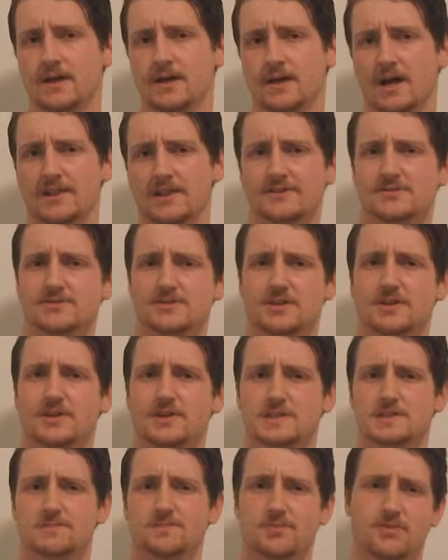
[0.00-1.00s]
And this
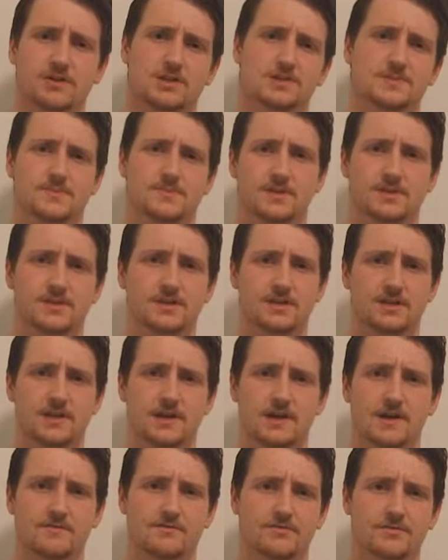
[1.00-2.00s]
occurs approximately
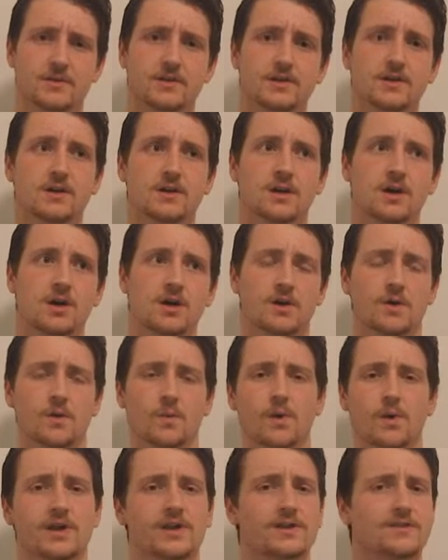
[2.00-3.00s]
every
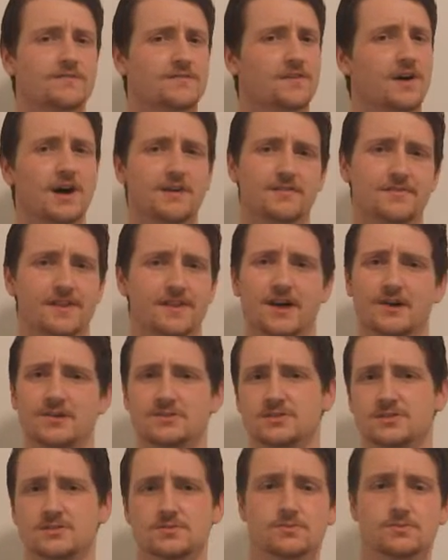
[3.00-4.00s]
1 in
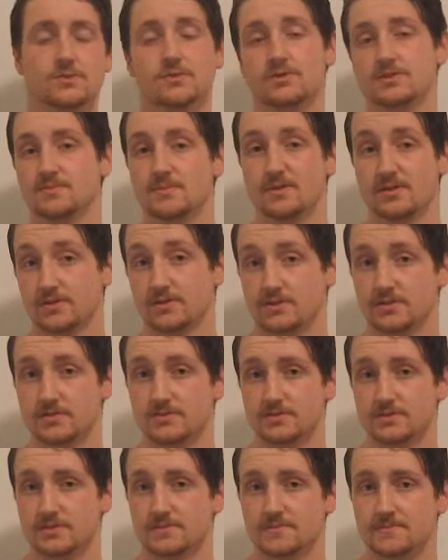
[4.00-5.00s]
5,000 water
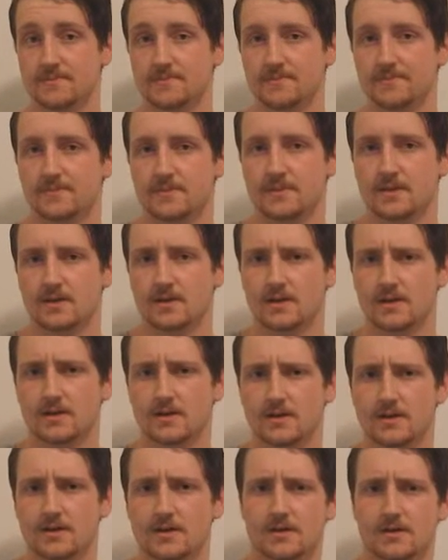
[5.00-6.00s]
molecules.
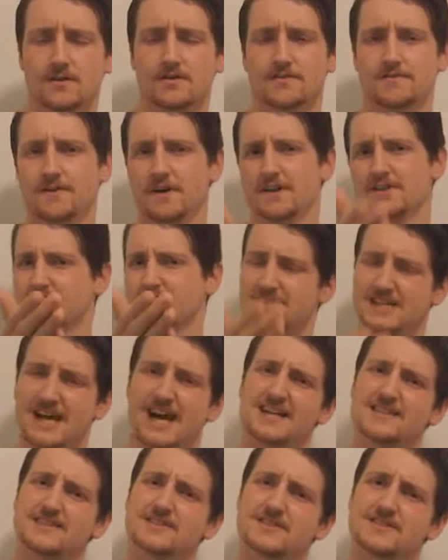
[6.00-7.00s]
Further to
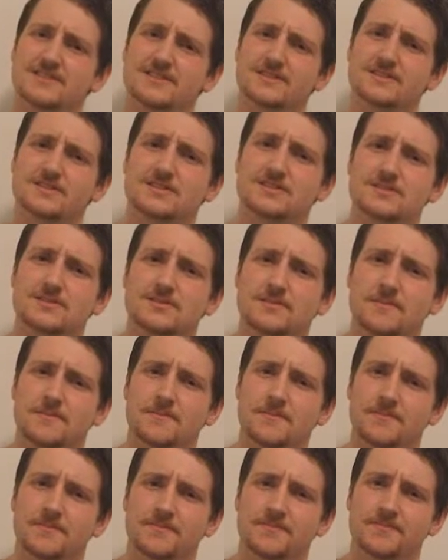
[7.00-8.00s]
add to this,
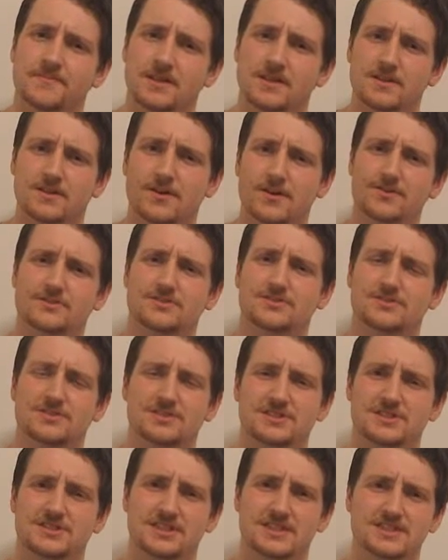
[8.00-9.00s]
the
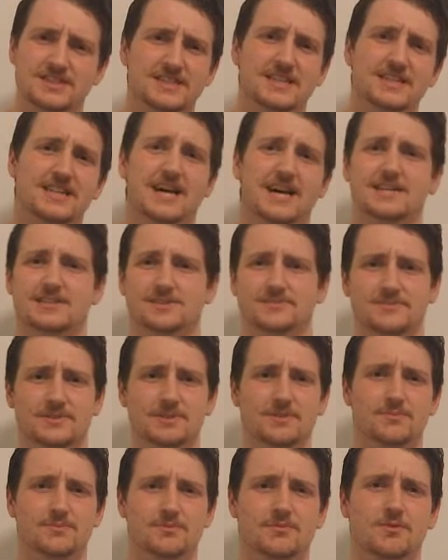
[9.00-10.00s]
oxygen-16 atom
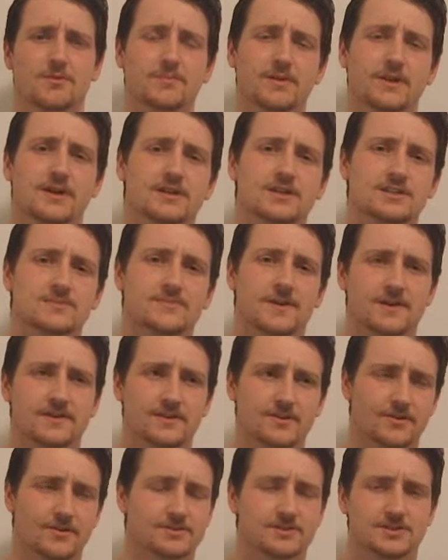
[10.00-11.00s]
can be replaced by an
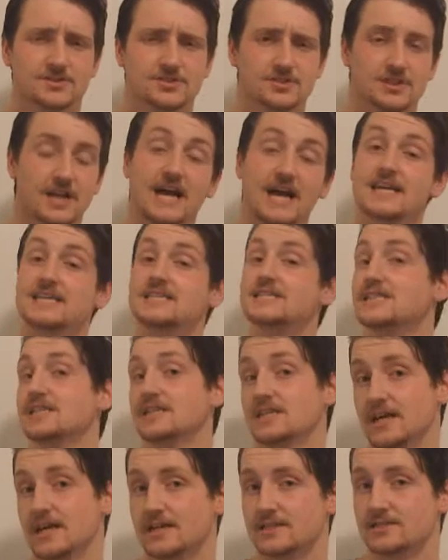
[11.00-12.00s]

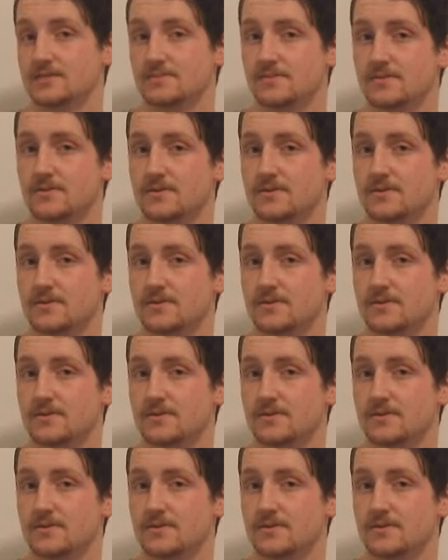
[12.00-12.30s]
oxygen-18 atom,